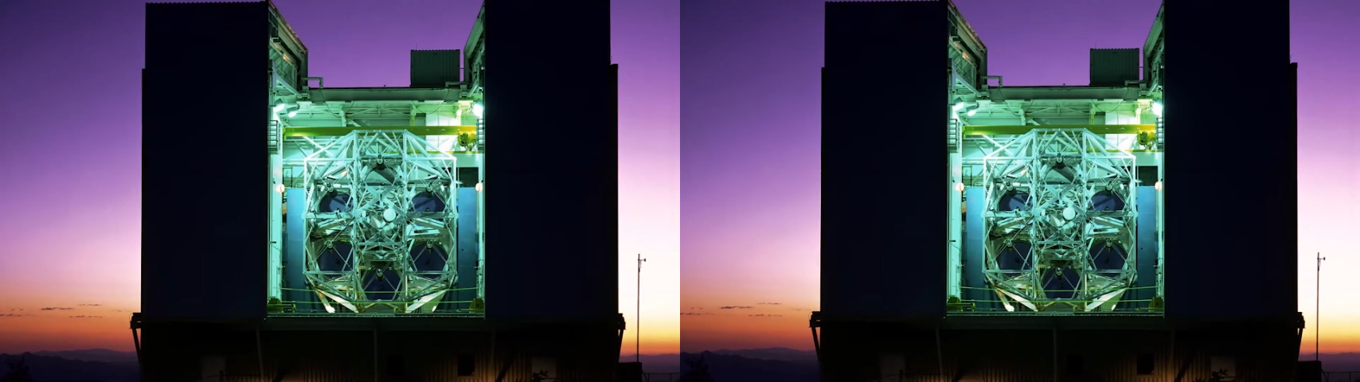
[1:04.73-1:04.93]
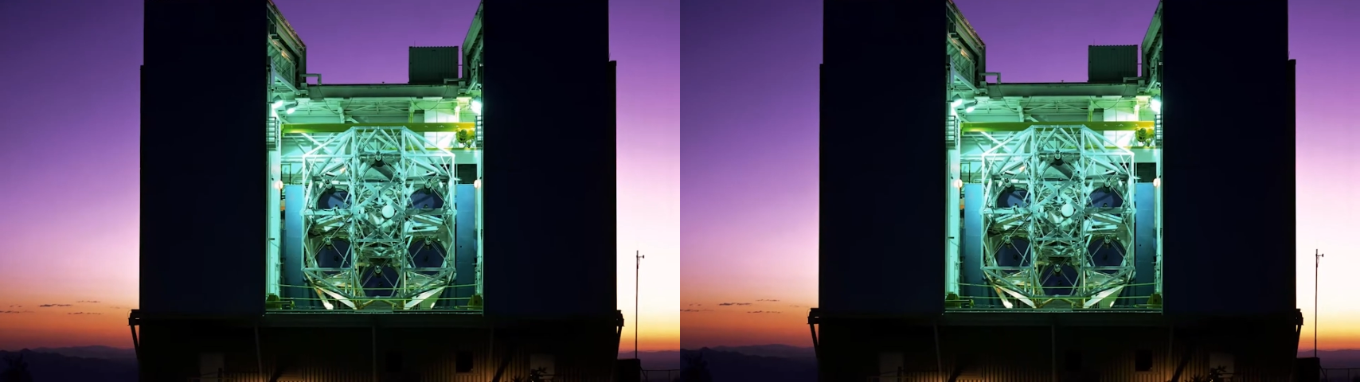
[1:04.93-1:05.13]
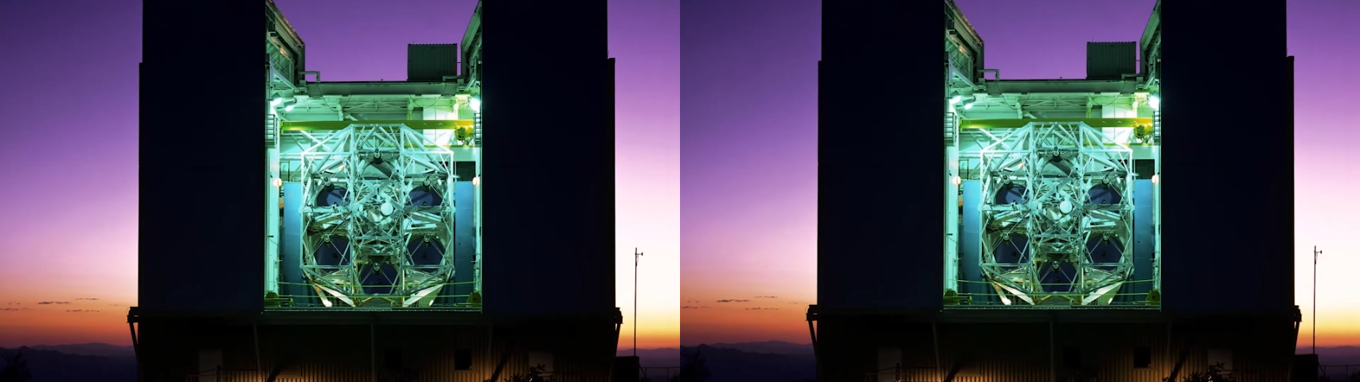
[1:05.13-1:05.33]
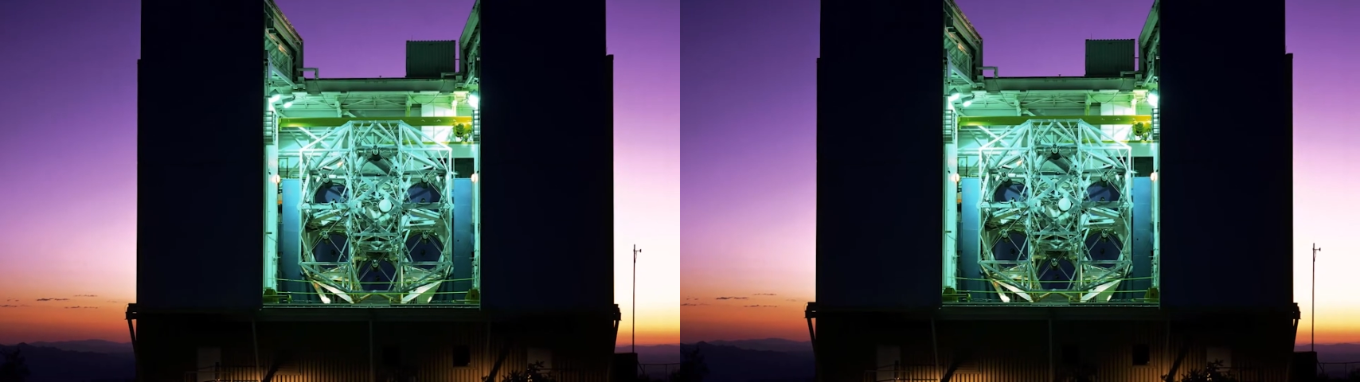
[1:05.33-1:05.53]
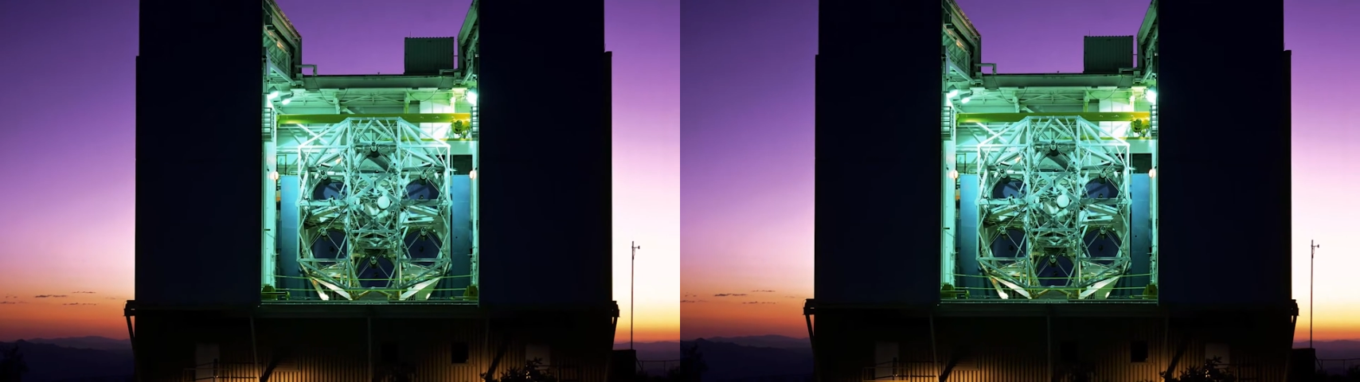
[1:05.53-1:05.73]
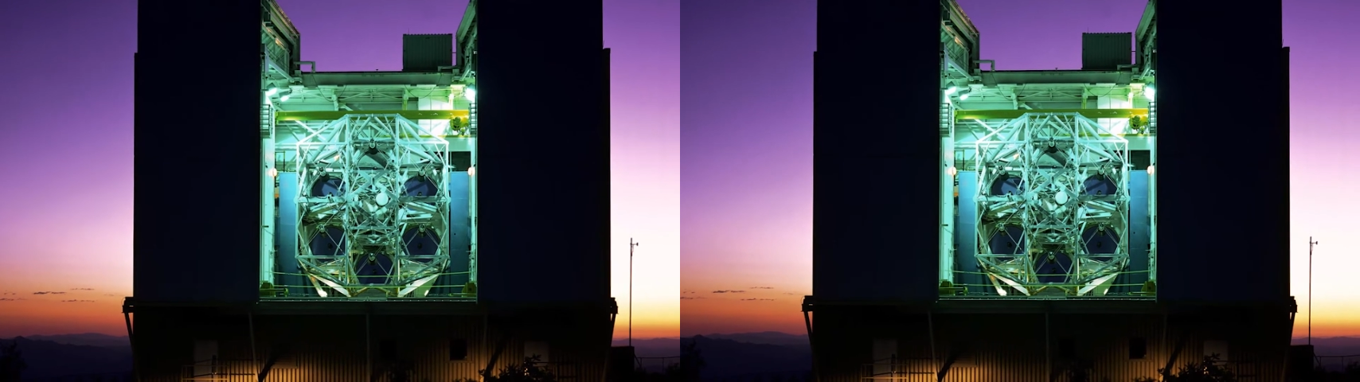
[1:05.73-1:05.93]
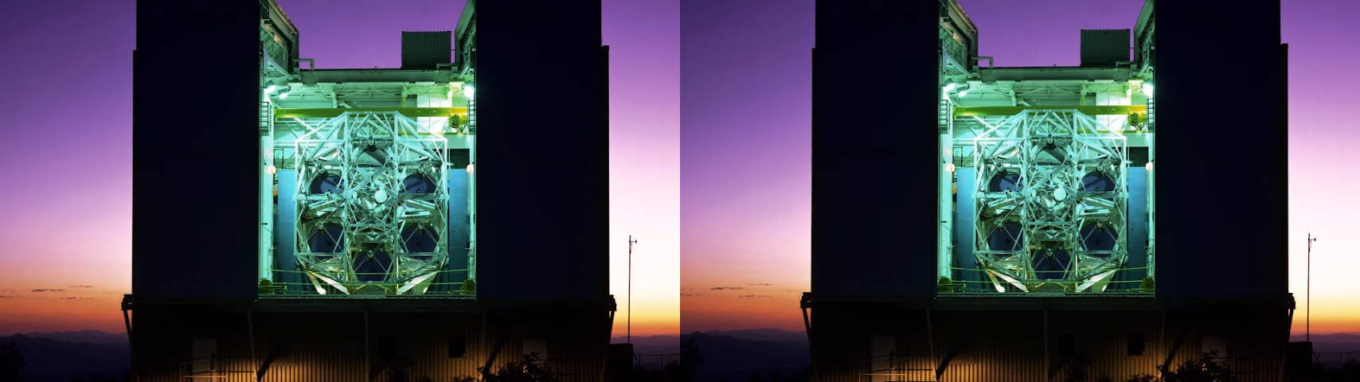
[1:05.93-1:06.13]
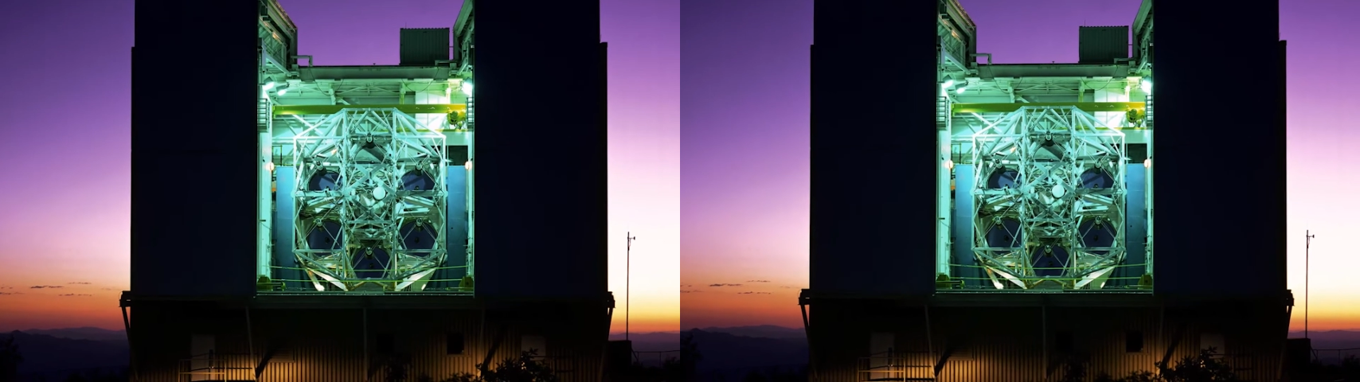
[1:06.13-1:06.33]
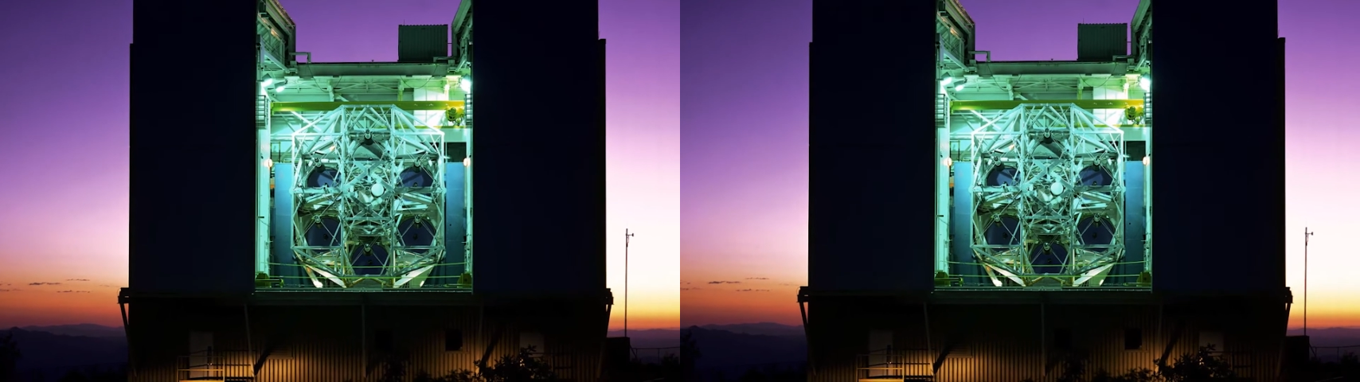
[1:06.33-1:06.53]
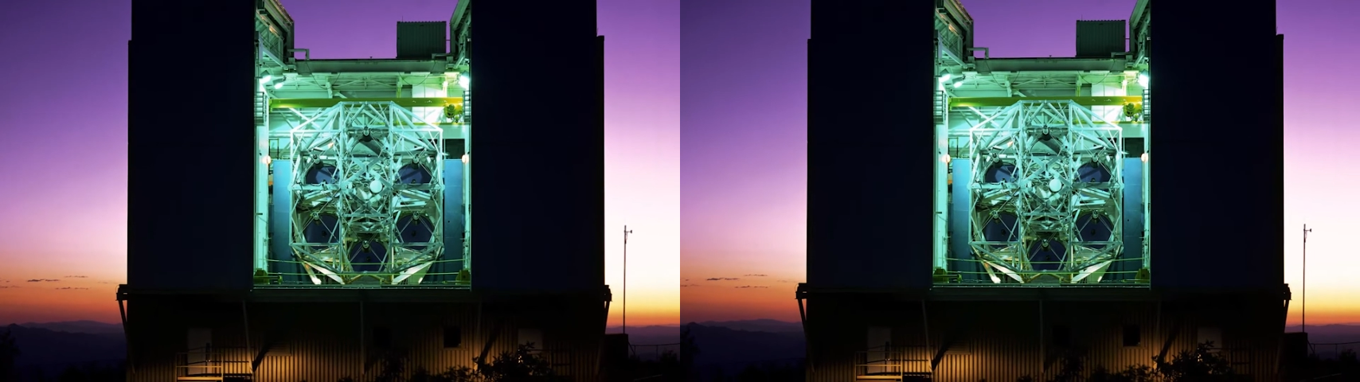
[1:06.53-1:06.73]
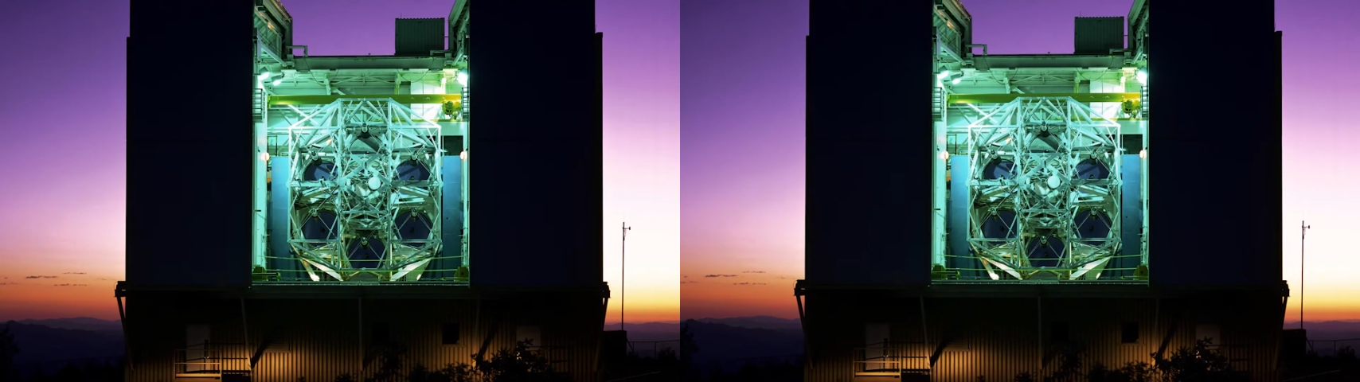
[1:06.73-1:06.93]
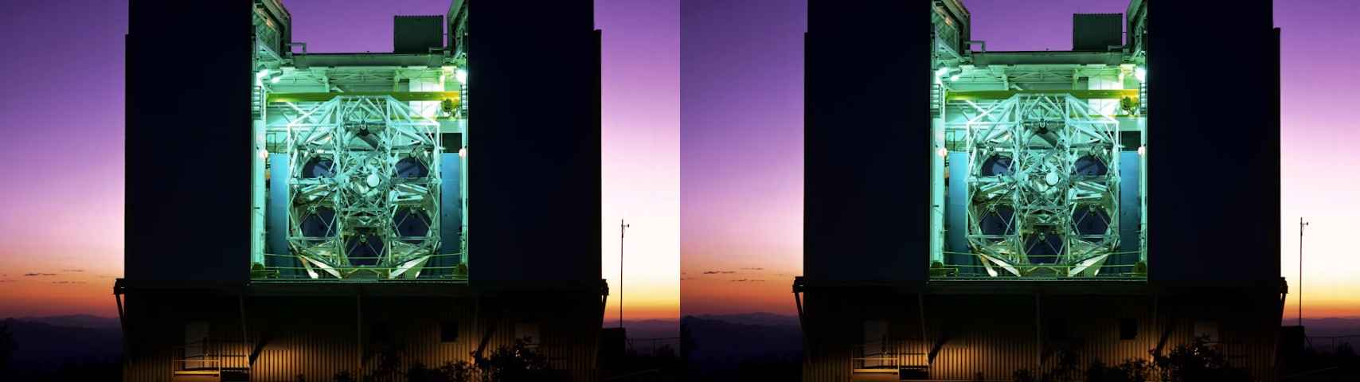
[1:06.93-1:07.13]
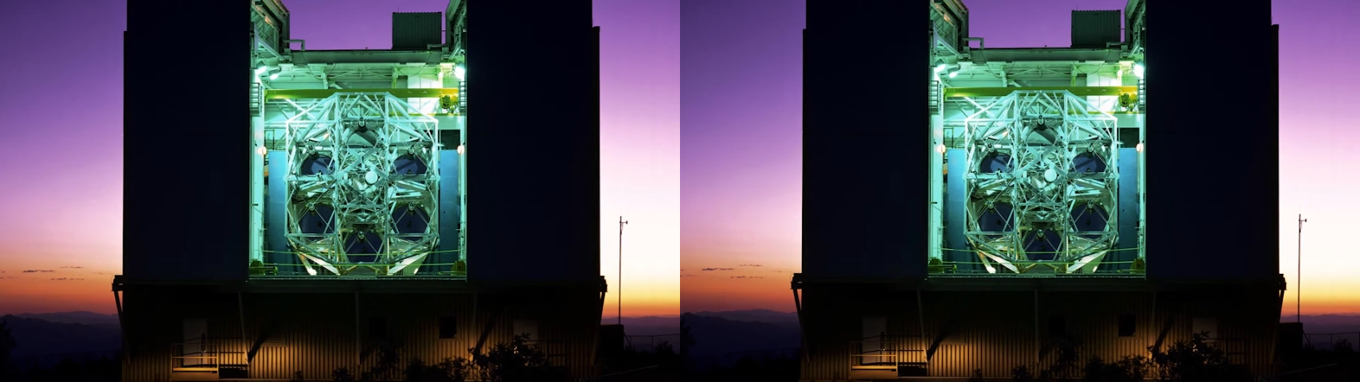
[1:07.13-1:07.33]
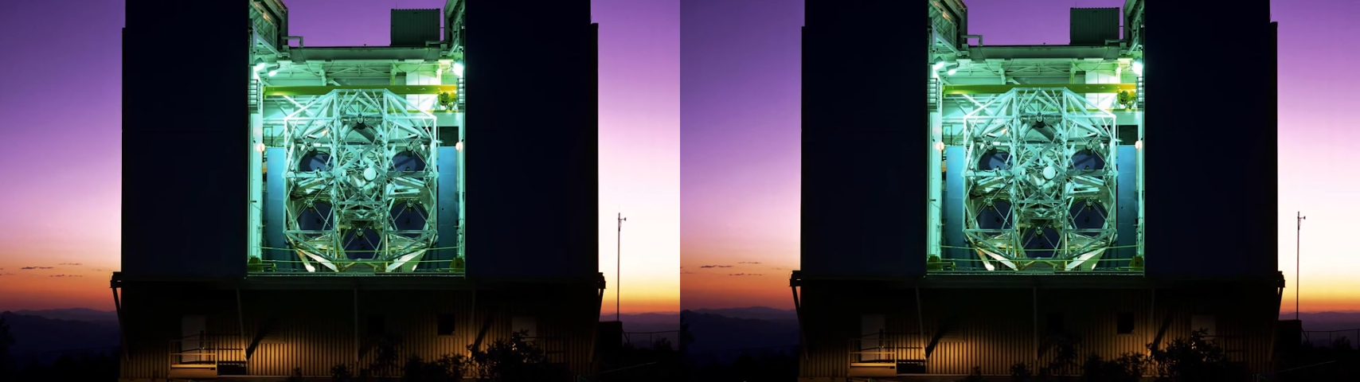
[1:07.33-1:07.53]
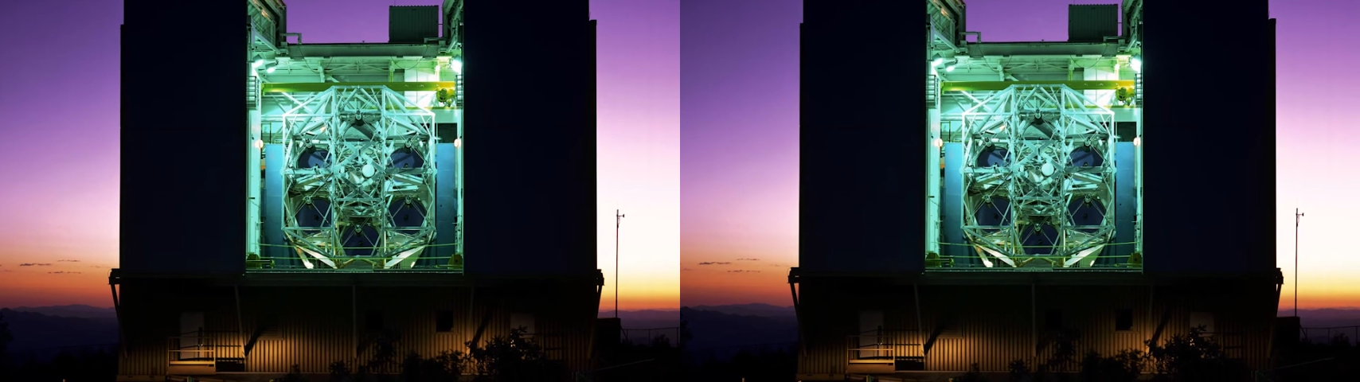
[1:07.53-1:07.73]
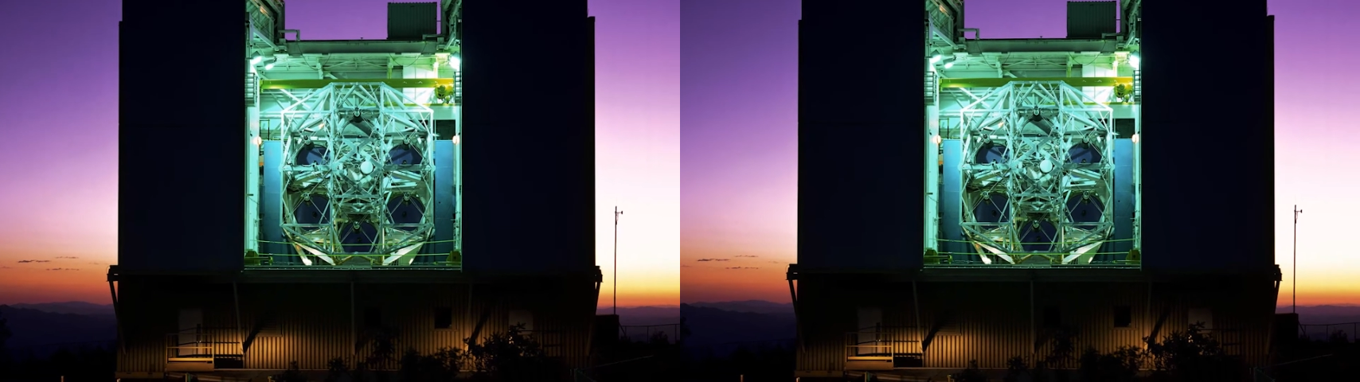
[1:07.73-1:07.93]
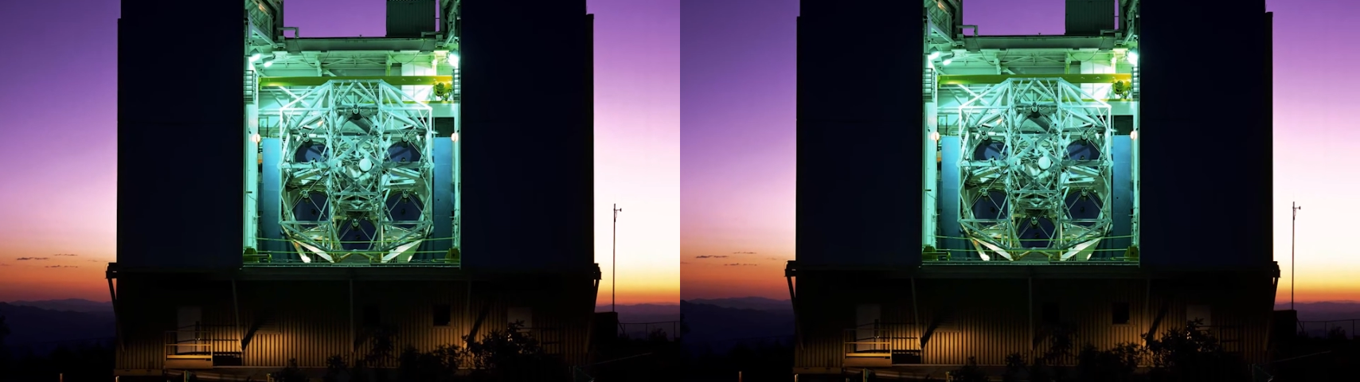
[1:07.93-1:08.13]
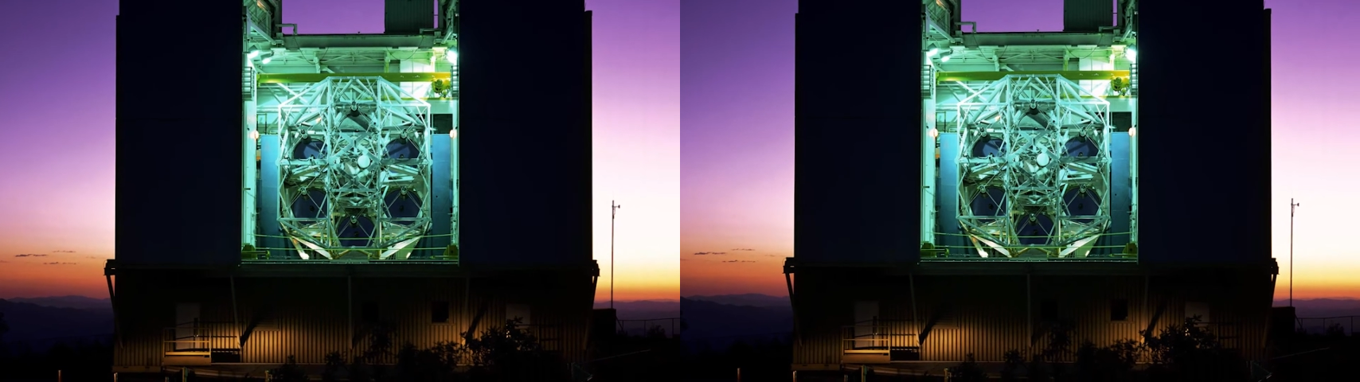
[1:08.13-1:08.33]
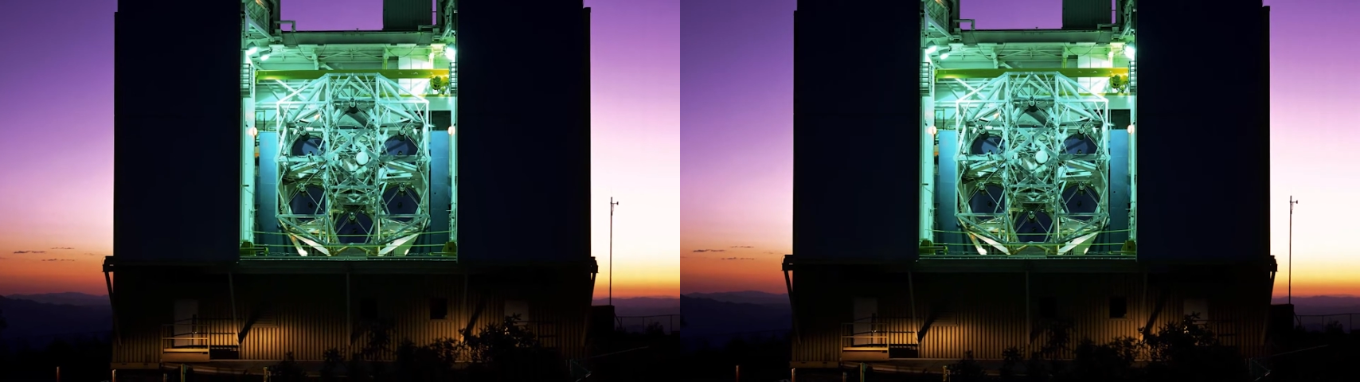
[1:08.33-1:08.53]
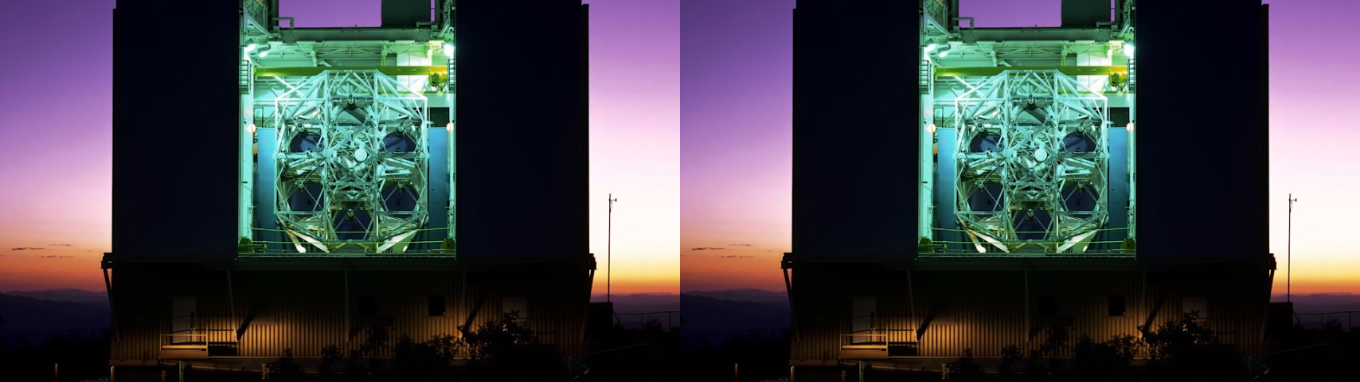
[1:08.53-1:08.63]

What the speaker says: Nobody's mouth can be seen.